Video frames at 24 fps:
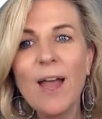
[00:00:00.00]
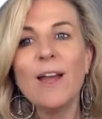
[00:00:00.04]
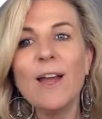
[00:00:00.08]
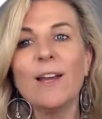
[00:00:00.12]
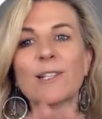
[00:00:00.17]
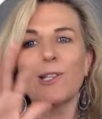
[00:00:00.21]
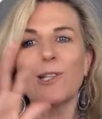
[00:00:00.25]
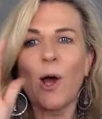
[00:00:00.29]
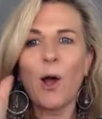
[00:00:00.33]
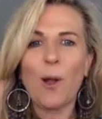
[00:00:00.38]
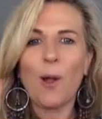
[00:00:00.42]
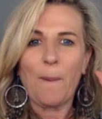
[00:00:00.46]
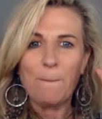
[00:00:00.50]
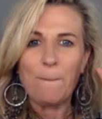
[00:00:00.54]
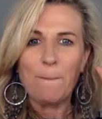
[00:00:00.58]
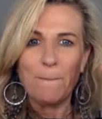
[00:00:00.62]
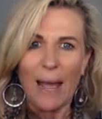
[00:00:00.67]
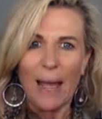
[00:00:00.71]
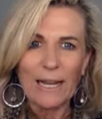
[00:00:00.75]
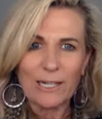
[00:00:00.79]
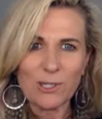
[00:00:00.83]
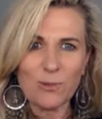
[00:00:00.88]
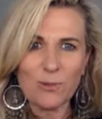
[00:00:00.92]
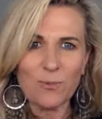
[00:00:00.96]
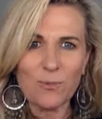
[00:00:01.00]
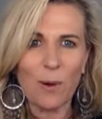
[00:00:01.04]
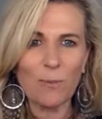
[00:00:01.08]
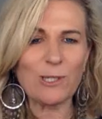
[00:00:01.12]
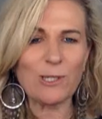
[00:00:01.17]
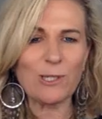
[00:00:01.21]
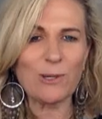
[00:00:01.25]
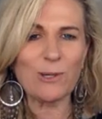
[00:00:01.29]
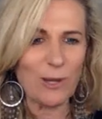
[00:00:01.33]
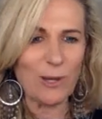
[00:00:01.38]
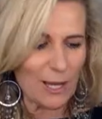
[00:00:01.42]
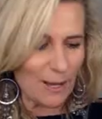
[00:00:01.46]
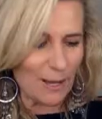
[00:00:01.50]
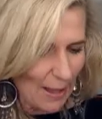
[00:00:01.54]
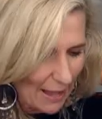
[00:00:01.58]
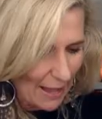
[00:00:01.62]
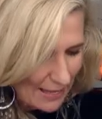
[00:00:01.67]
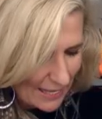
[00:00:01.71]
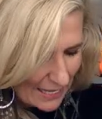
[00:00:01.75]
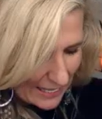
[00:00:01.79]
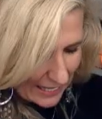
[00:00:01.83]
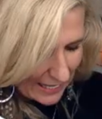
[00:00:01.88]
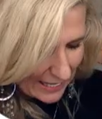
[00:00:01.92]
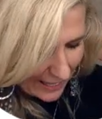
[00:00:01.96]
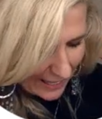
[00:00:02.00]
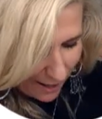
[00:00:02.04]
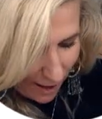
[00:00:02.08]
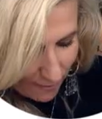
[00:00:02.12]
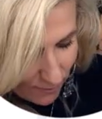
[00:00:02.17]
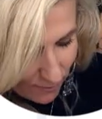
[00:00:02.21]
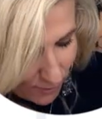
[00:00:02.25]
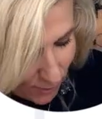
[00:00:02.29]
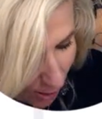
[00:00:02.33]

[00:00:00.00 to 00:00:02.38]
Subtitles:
So back to what we're talking about here. I've